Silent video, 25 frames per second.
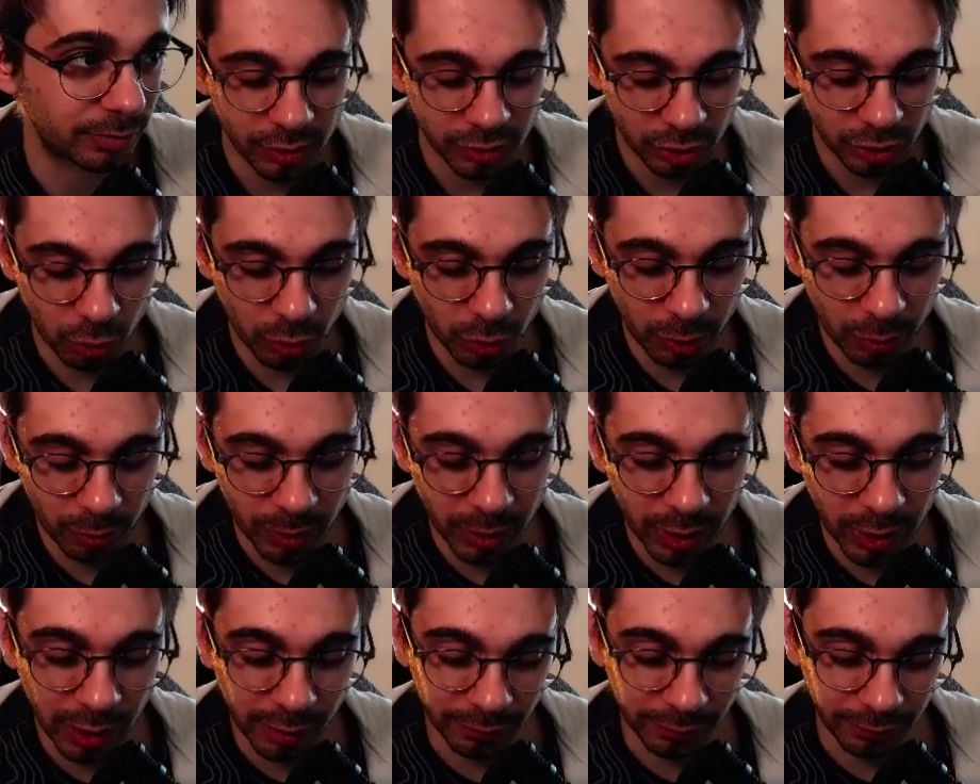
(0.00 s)
So we
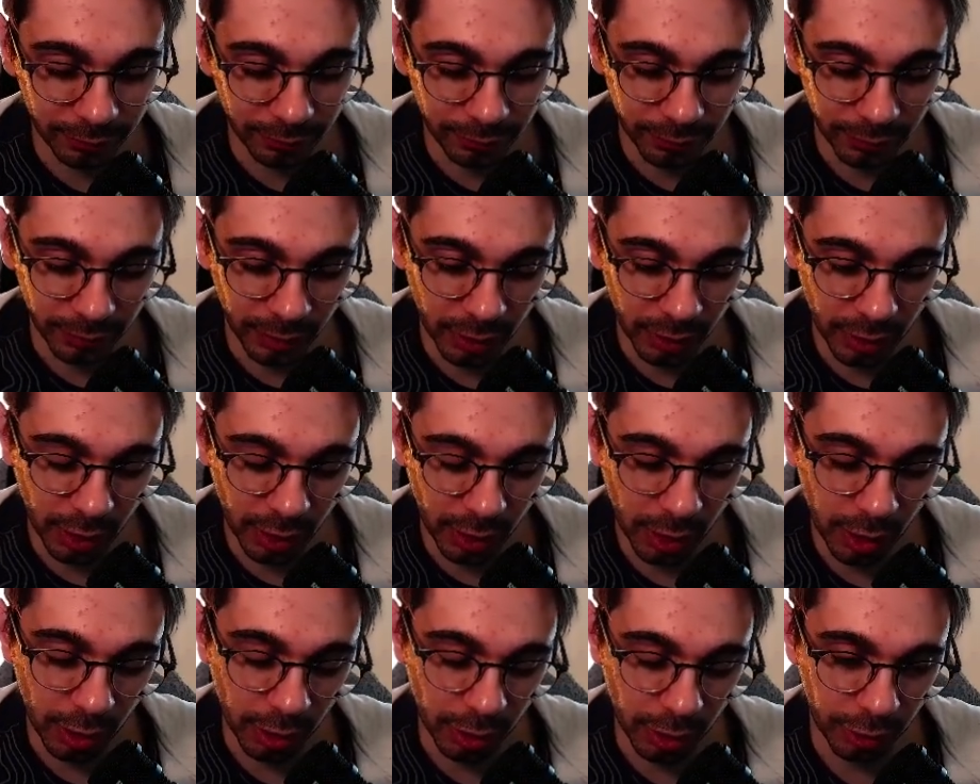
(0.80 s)
will have
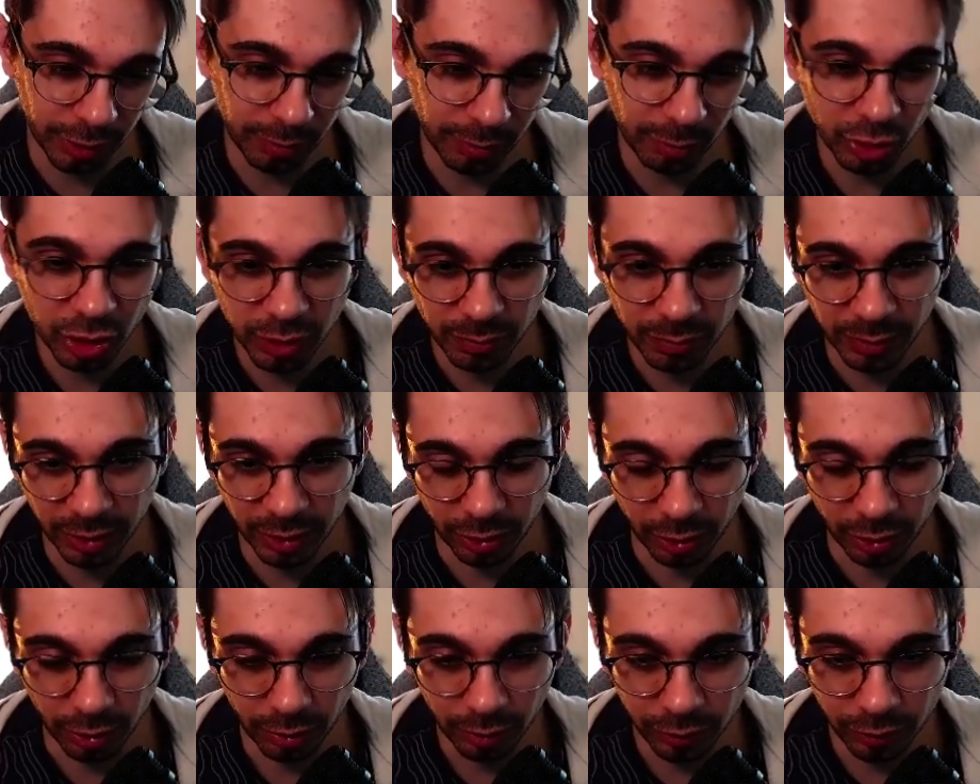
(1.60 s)
an emoji
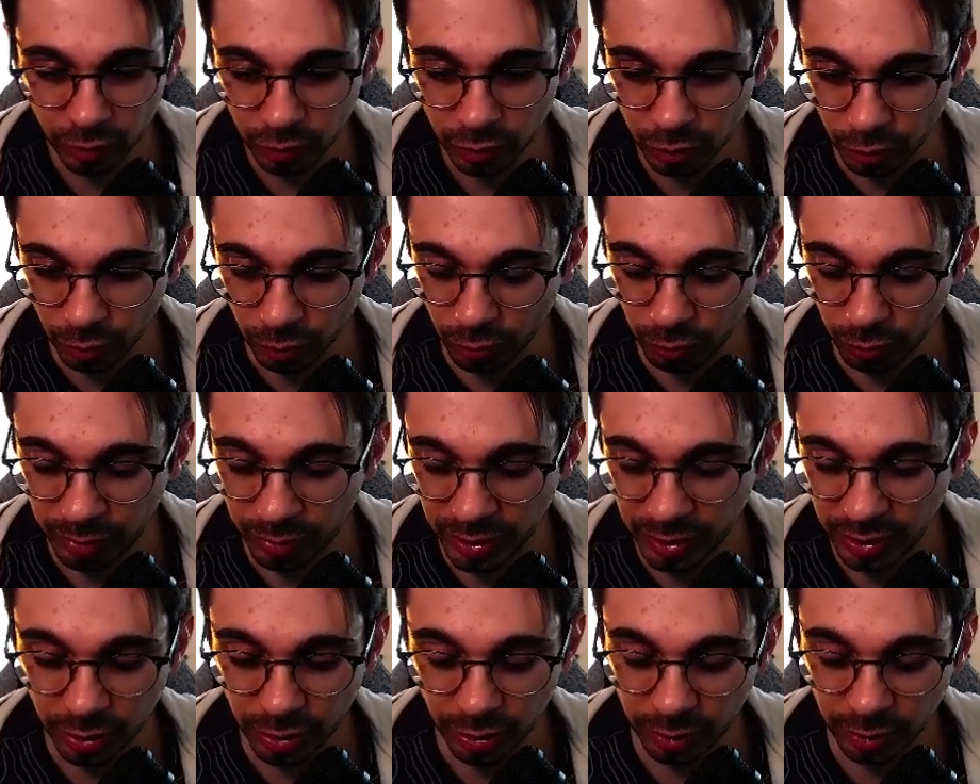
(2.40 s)
picker to
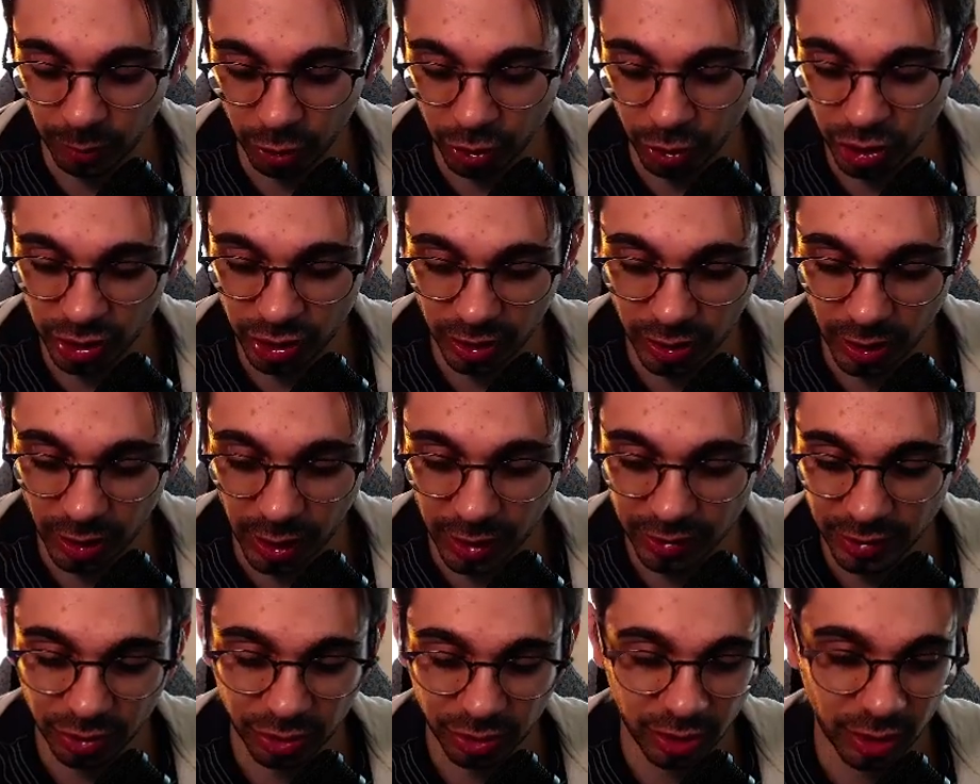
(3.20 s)
pick an emoji
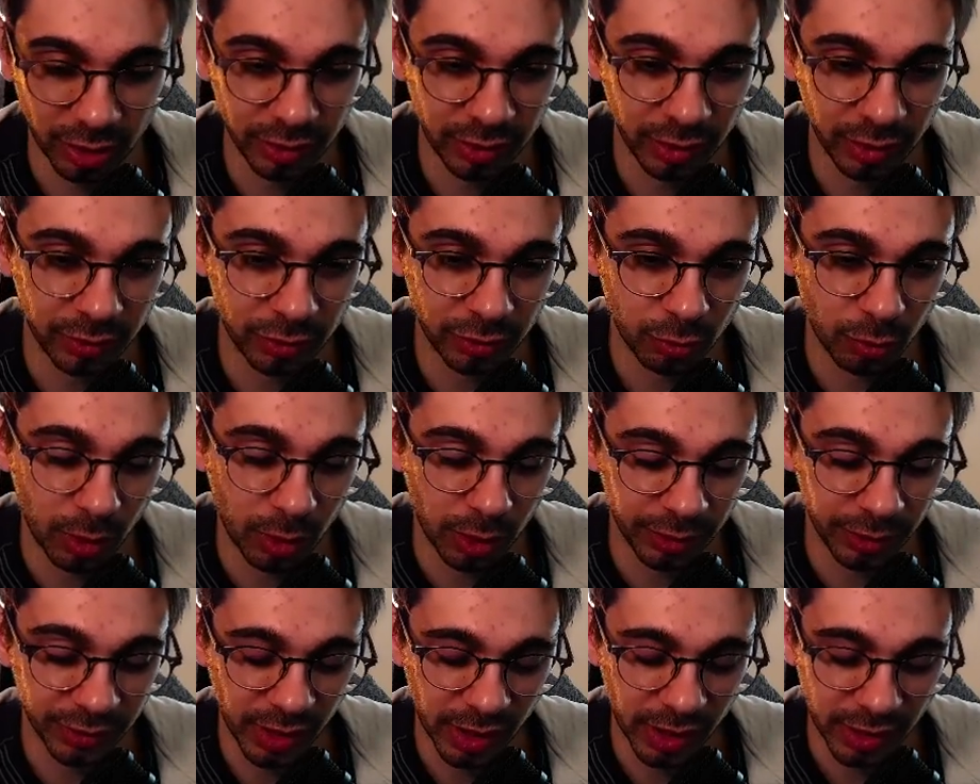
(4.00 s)
associated to
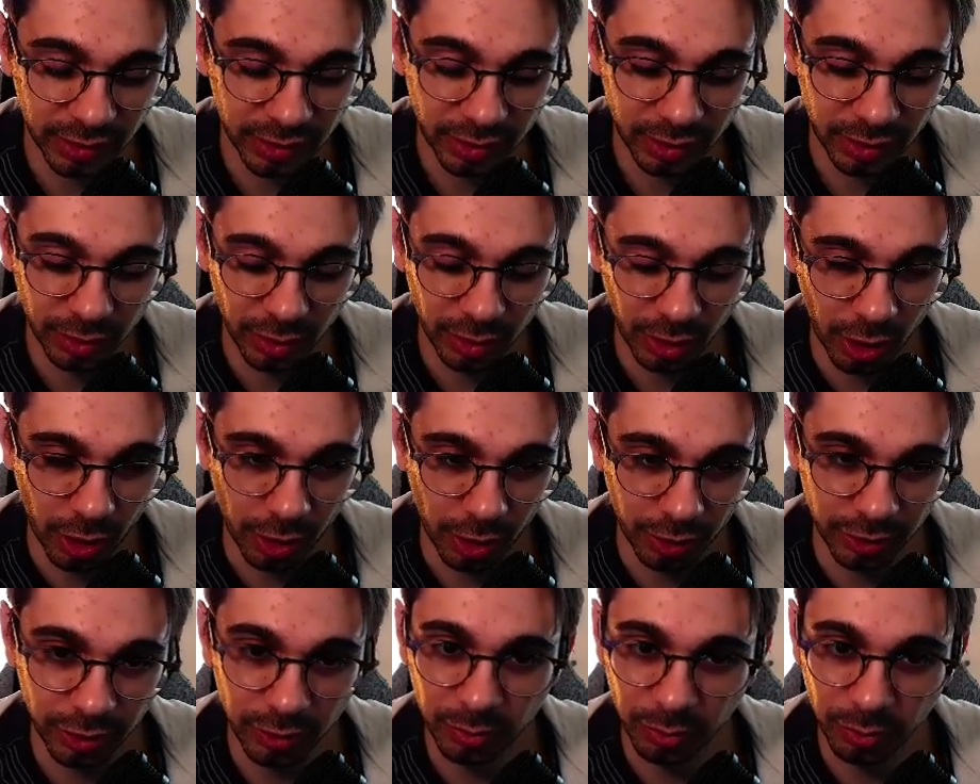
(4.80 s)
our task,
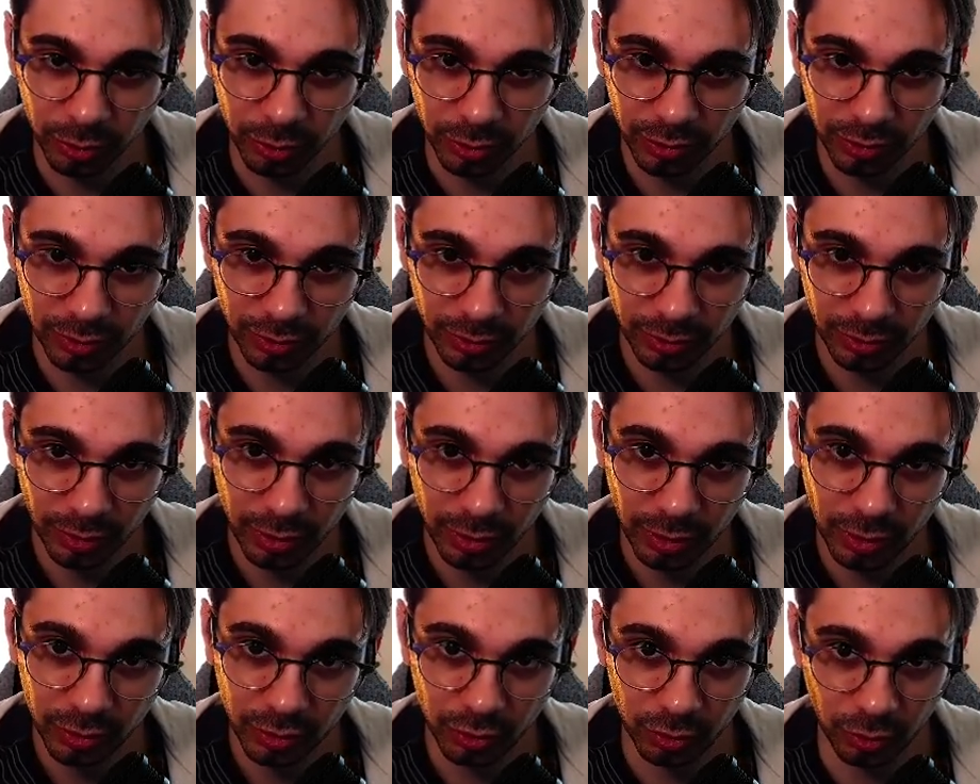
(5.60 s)
an input
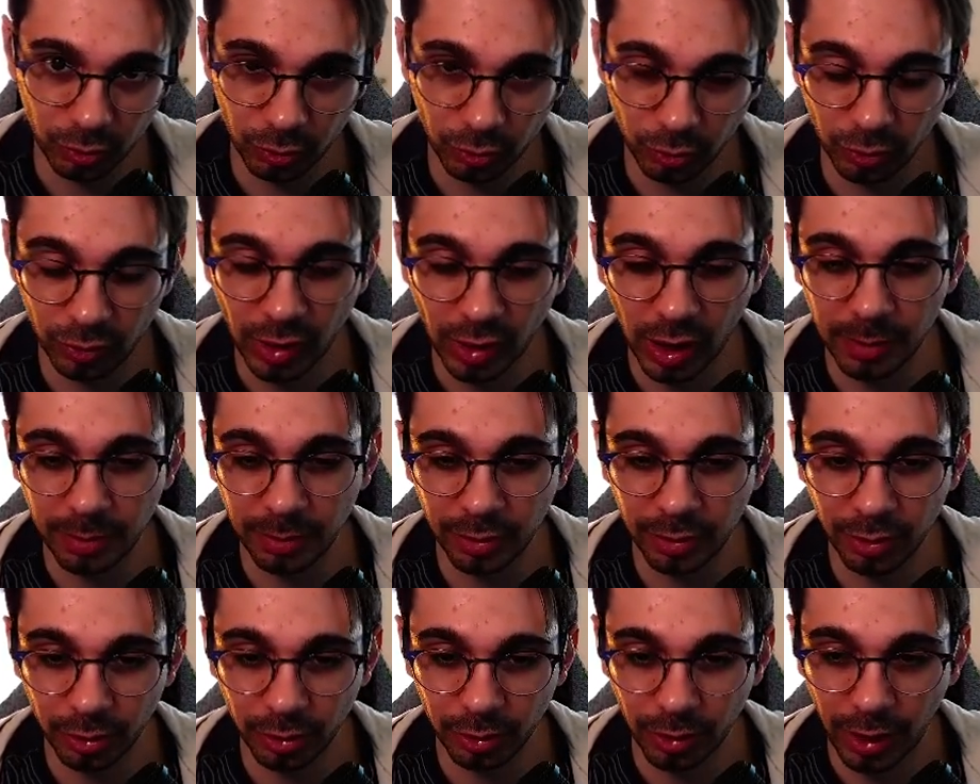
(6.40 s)
to type
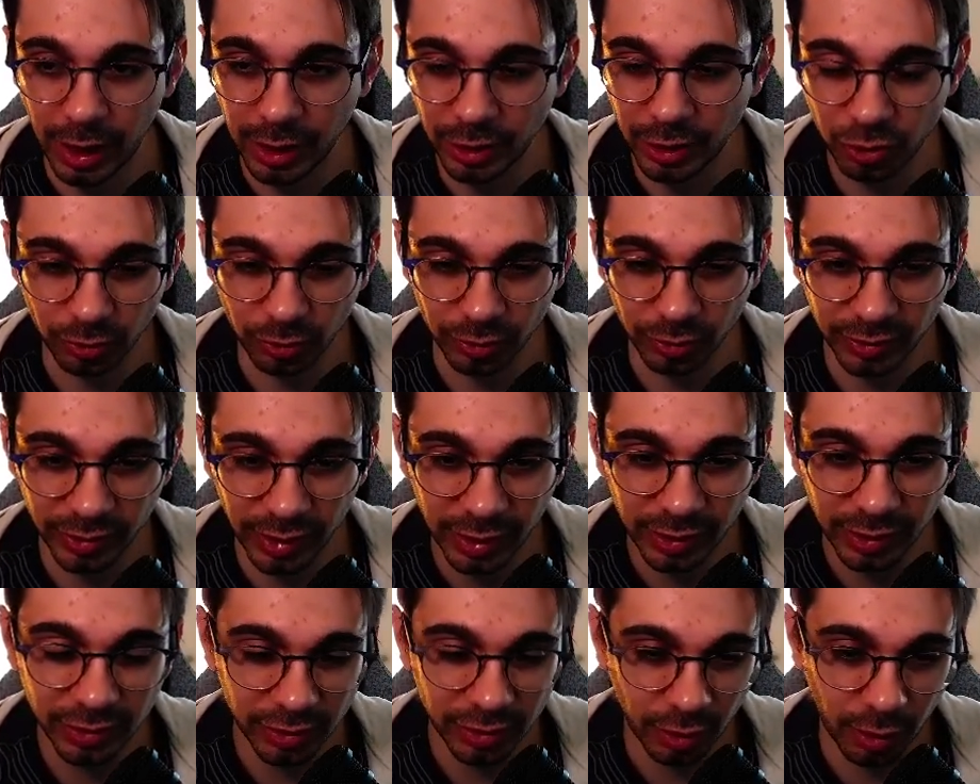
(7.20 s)
the actual
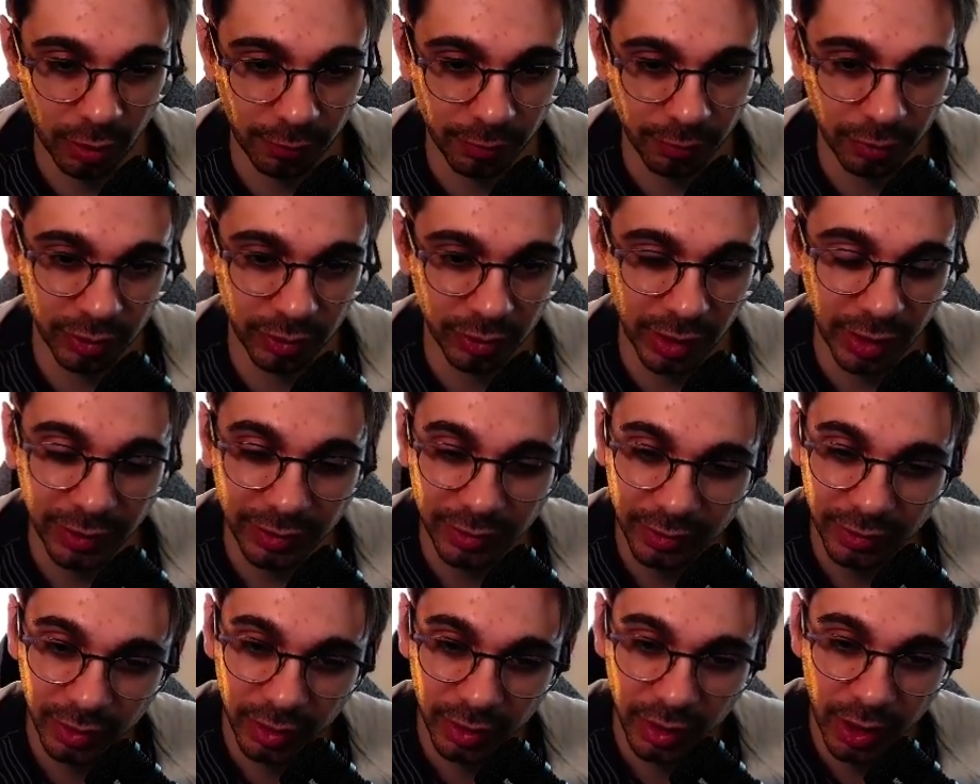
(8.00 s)
text of the
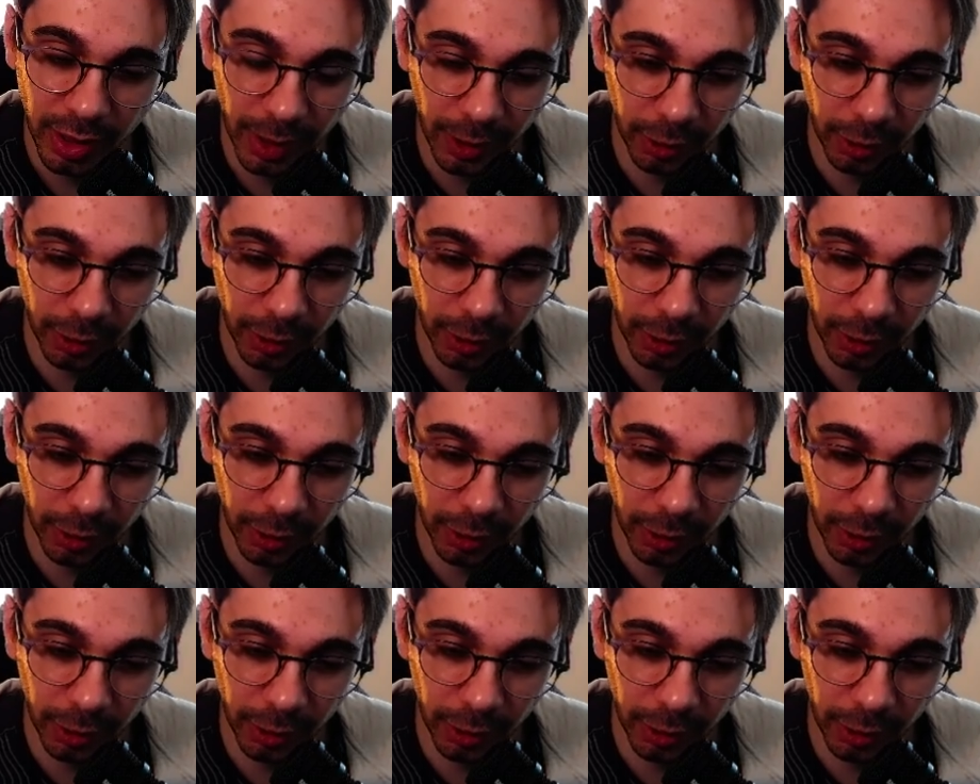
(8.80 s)
task,